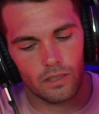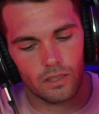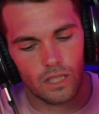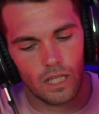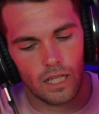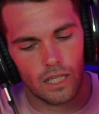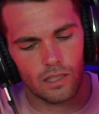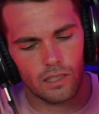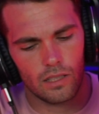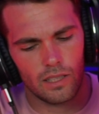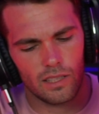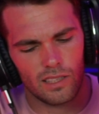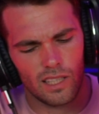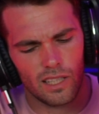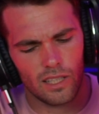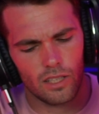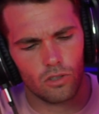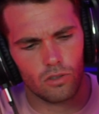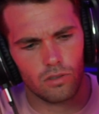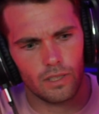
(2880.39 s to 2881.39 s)
It's
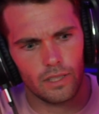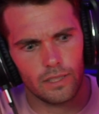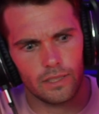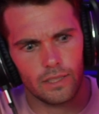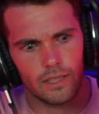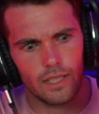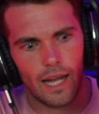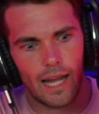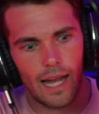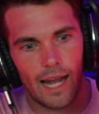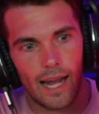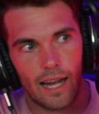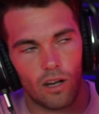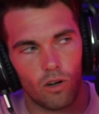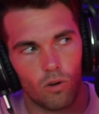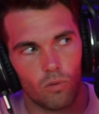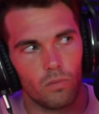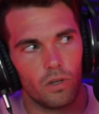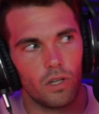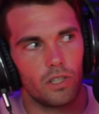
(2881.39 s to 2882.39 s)
kind of crazy
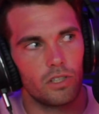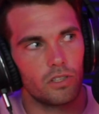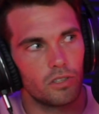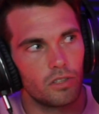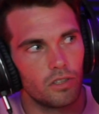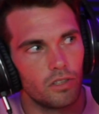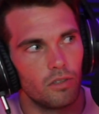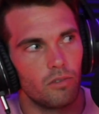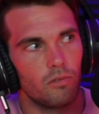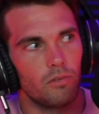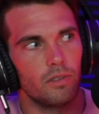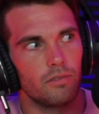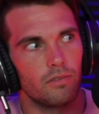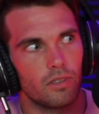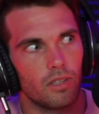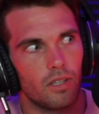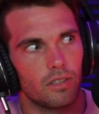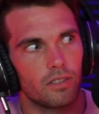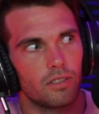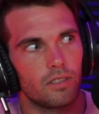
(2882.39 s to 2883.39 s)
how much we've
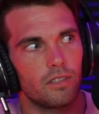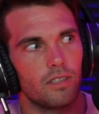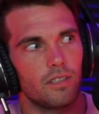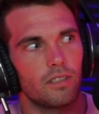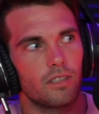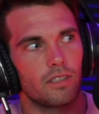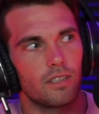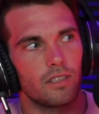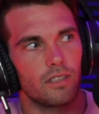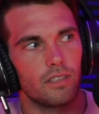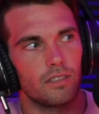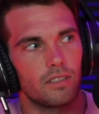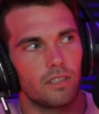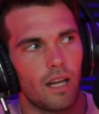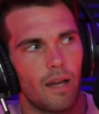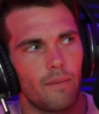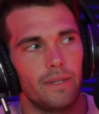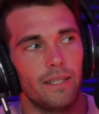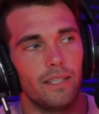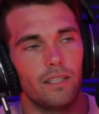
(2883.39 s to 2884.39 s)
lost it. Because,
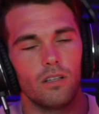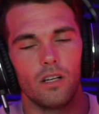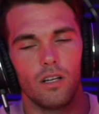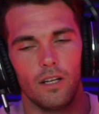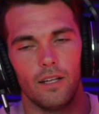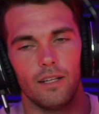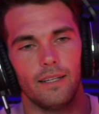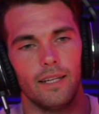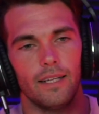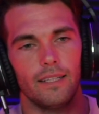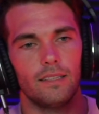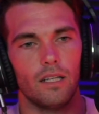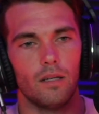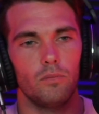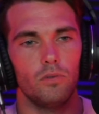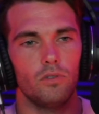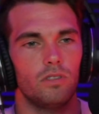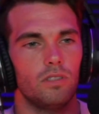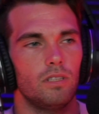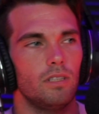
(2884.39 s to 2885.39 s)
I mean, next
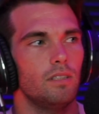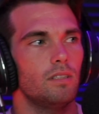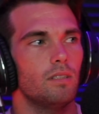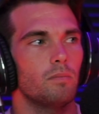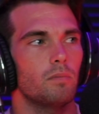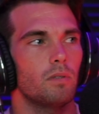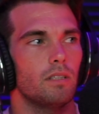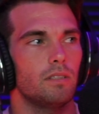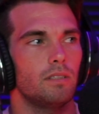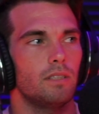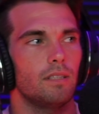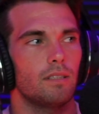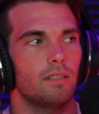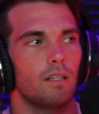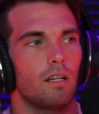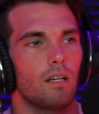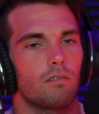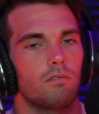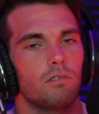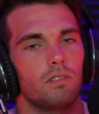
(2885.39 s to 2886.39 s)
time you see someone on
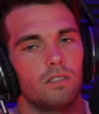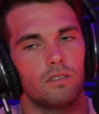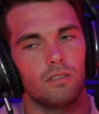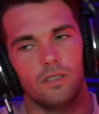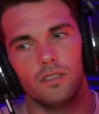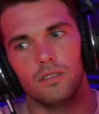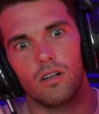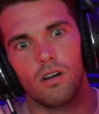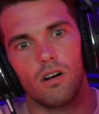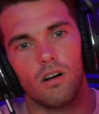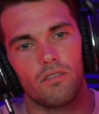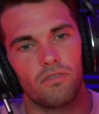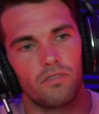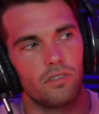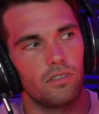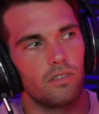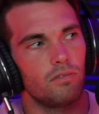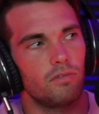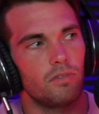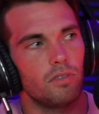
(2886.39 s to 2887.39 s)
TikTok, which is
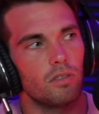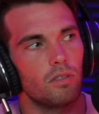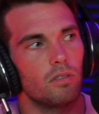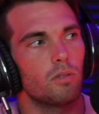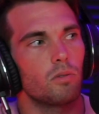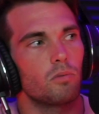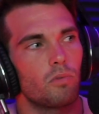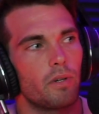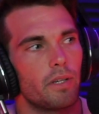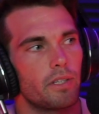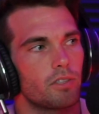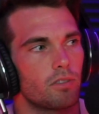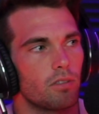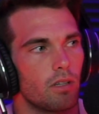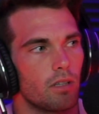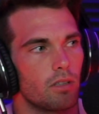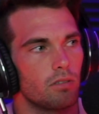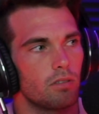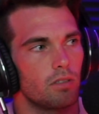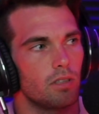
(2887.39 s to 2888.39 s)
often, if you go to a
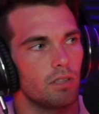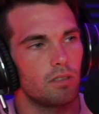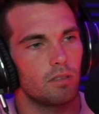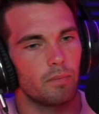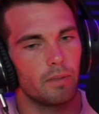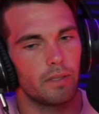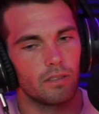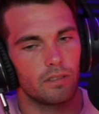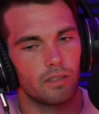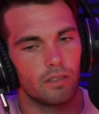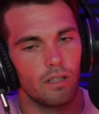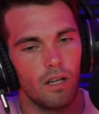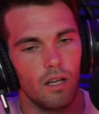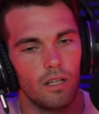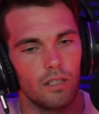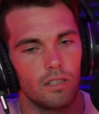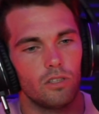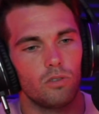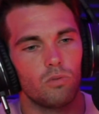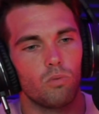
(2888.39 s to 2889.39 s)
restaurant, you'll see somebody on TikTok,
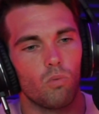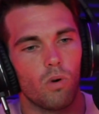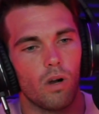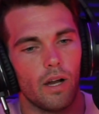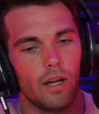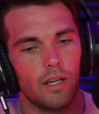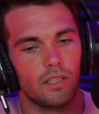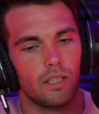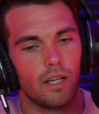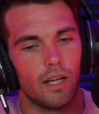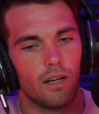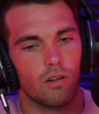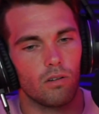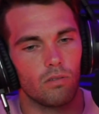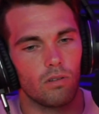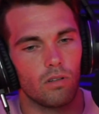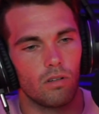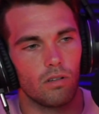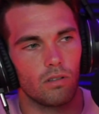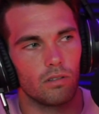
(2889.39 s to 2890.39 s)
just watch how
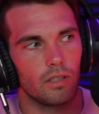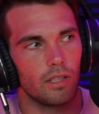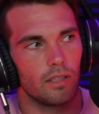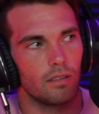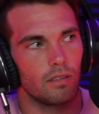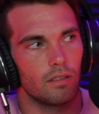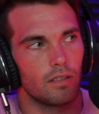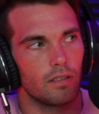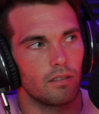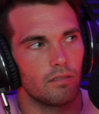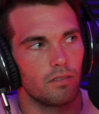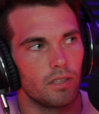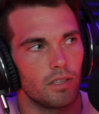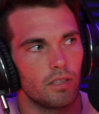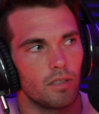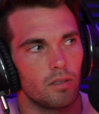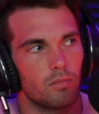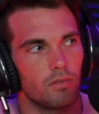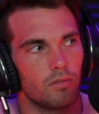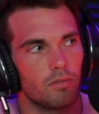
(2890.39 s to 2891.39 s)
long they look at a
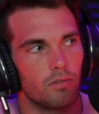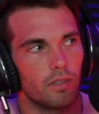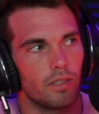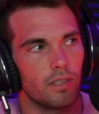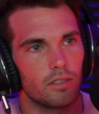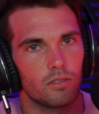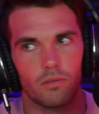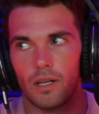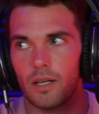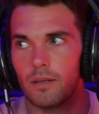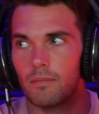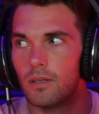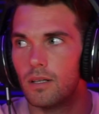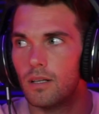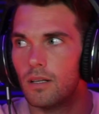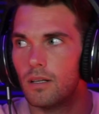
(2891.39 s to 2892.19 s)
video before they swipe.